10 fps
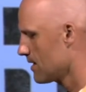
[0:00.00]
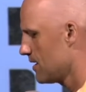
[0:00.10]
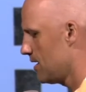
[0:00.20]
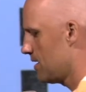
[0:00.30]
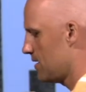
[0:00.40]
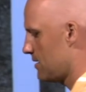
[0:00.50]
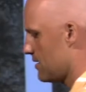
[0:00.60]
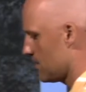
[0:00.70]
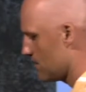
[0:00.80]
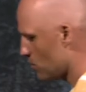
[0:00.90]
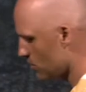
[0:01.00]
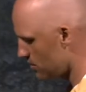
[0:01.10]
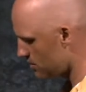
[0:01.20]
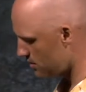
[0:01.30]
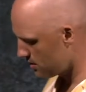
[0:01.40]
in the
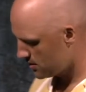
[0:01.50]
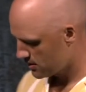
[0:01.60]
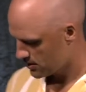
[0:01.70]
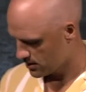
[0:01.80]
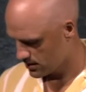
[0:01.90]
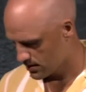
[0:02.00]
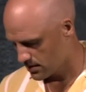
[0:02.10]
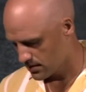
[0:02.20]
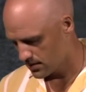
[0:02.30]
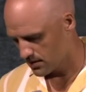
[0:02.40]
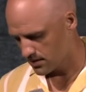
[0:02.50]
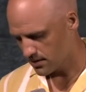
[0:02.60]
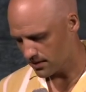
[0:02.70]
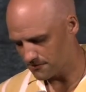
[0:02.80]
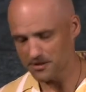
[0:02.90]
Word
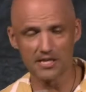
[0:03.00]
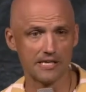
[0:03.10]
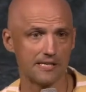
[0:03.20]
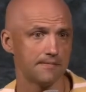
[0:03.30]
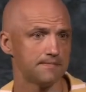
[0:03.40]
of God.